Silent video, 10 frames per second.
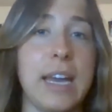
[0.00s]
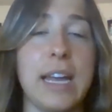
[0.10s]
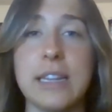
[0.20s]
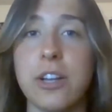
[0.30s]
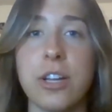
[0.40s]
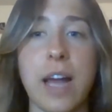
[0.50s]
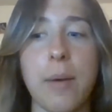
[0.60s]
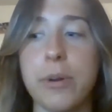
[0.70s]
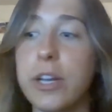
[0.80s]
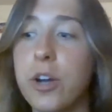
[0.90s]
And literally, I
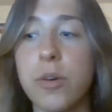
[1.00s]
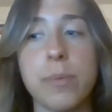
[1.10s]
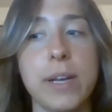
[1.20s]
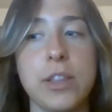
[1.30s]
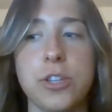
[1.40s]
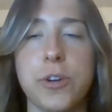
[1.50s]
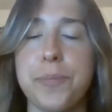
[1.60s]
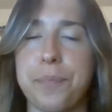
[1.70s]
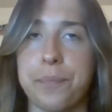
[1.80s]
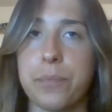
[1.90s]
wouldn't go read through.